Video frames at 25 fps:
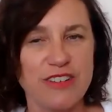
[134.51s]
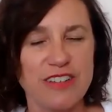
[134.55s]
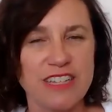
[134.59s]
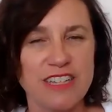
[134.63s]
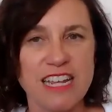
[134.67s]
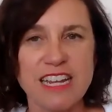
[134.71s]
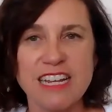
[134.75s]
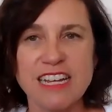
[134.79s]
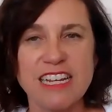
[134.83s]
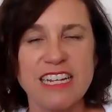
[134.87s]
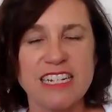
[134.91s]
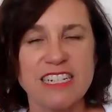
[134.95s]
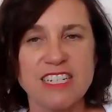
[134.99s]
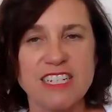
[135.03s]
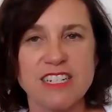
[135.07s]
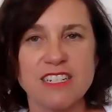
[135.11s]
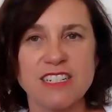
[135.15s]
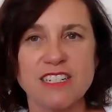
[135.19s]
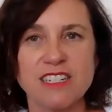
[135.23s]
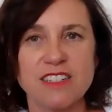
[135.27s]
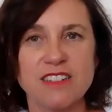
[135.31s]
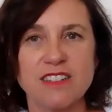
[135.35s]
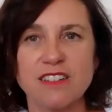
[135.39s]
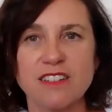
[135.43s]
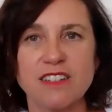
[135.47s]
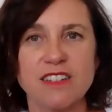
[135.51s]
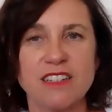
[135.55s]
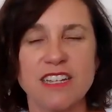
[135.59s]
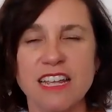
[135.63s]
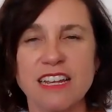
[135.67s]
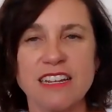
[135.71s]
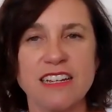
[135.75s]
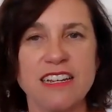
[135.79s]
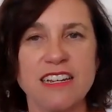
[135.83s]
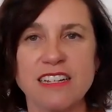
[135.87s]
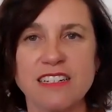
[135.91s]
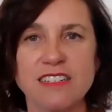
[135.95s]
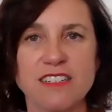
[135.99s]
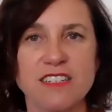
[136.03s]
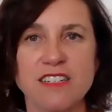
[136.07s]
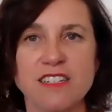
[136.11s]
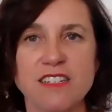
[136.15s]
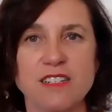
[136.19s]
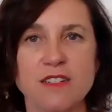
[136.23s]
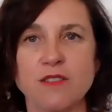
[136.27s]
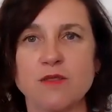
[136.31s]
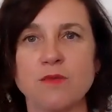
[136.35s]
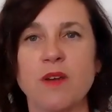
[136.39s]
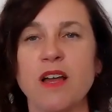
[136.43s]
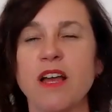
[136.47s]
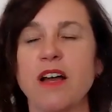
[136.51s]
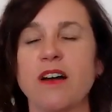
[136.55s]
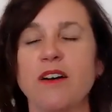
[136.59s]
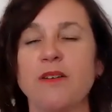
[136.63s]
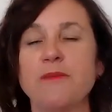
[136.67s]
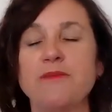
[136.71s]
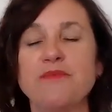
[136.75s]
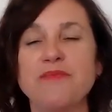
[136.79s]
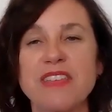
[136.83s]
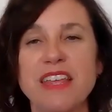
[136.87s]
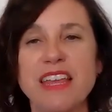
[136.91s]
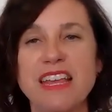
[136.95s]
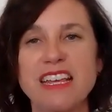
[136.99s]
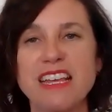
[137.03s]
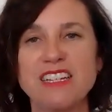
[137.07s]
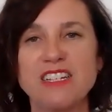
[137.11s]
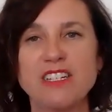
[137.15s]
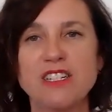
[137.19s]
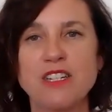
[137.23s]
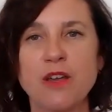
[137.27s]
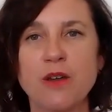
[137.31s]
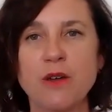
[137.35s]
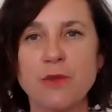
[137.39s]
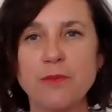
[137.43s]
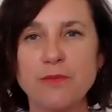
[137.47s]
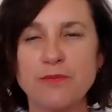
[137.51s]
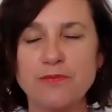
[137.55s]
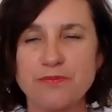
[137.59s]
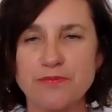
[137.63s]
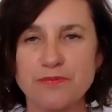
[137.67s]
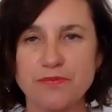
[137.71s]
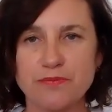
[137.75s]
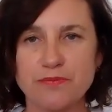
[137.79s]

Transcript: They need it just as well. So